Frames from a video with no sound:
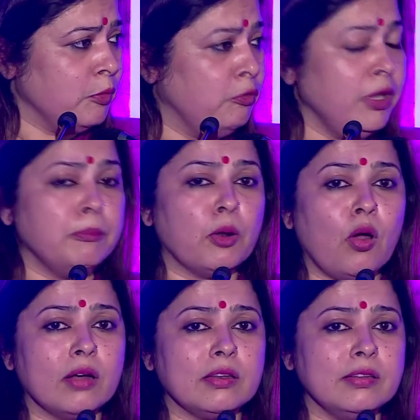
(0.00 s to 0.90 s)
We
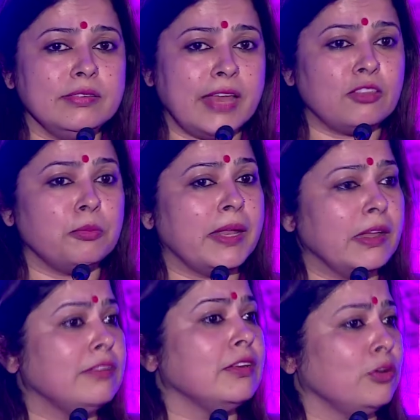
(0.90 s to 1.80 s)
brought death
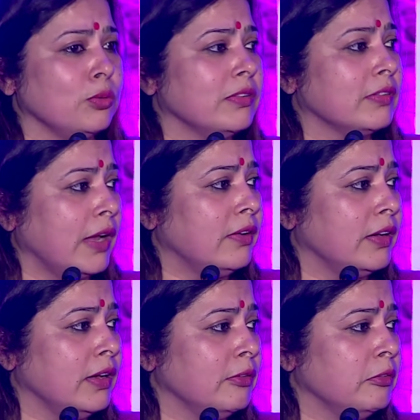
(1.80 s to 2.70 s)
penalty to this country